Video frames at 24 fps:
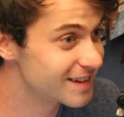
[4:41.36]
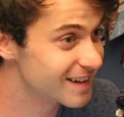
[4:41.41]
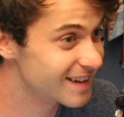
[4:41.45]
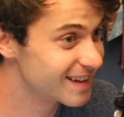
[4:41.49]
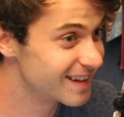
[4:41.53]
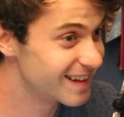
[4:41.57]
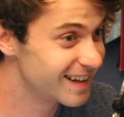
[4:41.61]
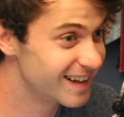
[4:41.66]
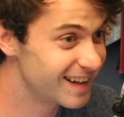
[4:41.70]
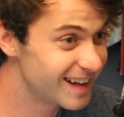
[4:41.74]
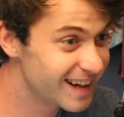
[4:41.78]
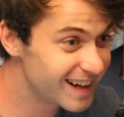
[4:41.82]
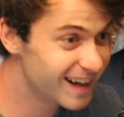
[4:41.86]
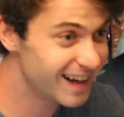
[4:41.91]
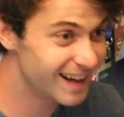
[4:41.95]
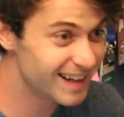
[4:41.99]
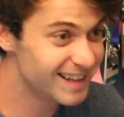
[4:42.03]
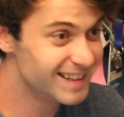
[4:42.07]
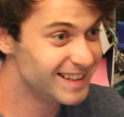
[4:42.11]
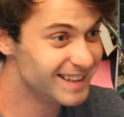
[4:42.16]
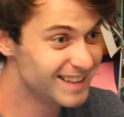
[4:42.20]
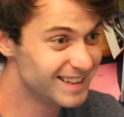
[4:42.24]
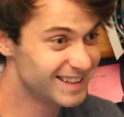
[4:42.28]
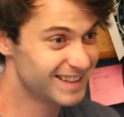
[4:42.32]
We
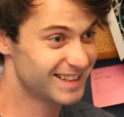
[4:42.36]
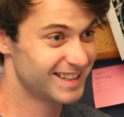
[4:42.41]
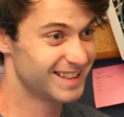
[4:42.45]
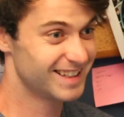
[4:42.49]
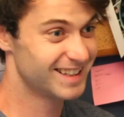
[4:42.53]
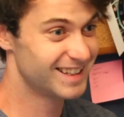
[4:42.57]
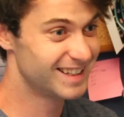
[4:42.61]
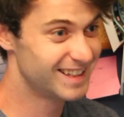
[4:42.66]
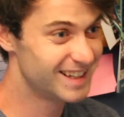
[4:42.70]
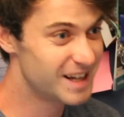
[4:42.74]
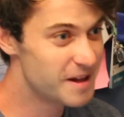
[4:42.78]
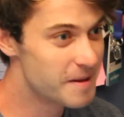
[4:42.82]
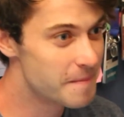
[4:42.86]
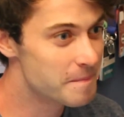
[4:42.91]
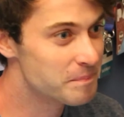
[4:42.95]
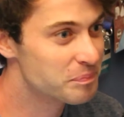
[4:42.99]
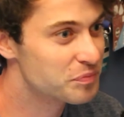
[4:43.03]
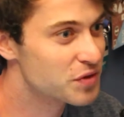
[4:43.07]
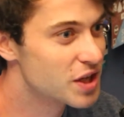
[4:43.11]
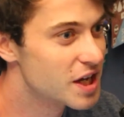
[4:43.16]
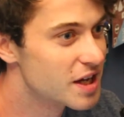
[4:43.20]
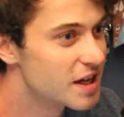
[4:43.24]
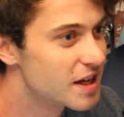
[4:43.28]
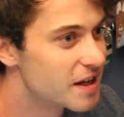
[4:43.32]
did
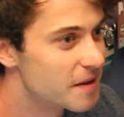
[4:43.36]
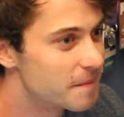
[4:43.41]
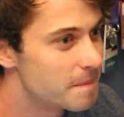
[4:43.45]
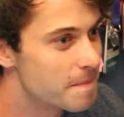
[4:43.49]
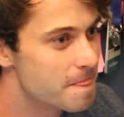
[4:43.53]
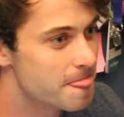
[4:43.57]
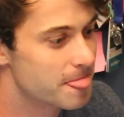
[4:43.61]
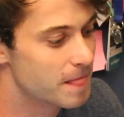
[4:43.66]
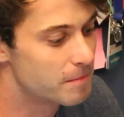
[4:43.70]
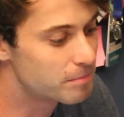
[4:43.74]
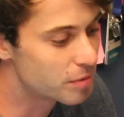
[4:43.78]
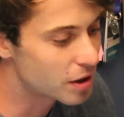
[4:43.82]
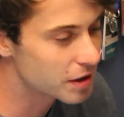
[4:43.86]
all the way